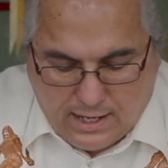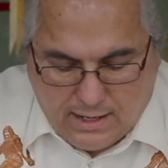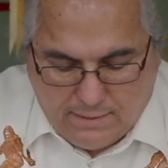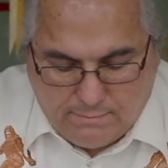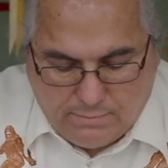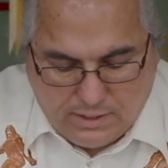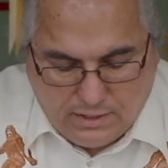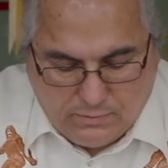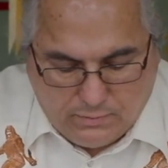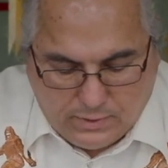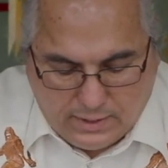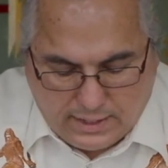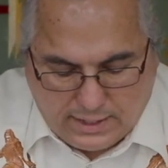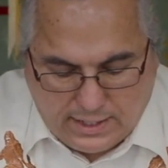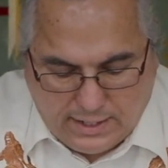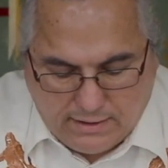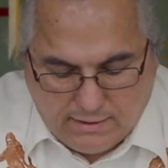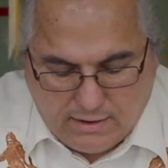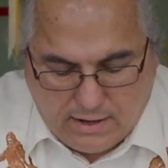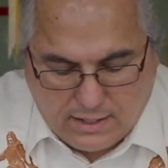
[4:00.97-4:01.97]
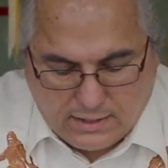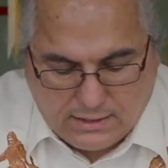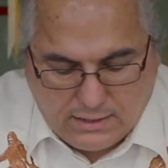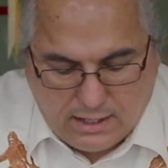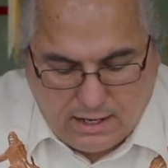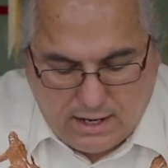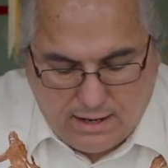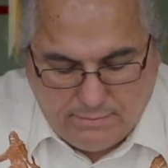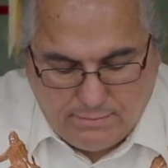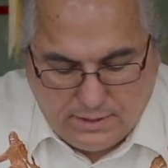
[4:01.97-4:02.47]
Beadwork here on
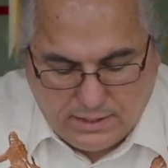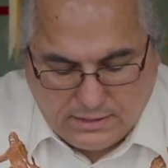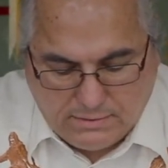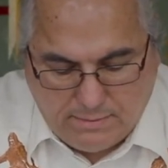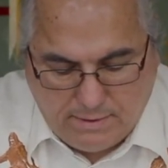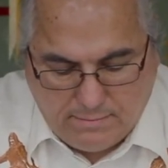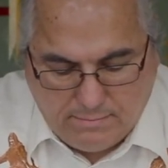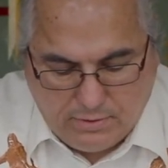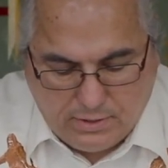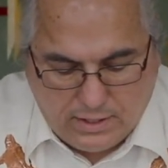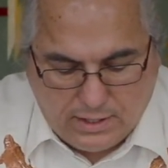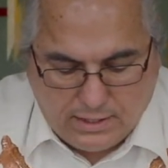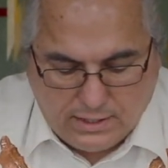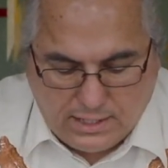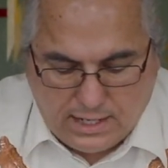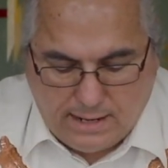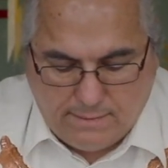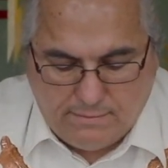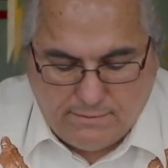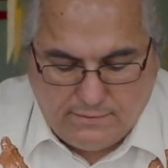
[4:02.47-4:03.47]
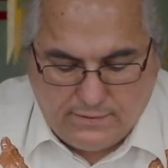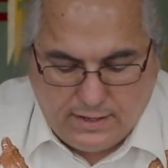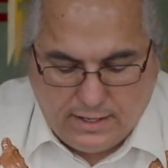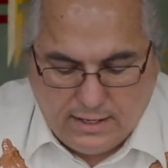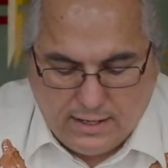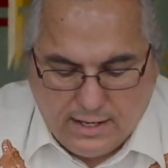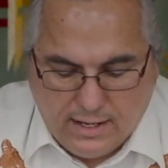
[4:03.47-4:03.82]
top that's been put on top of it.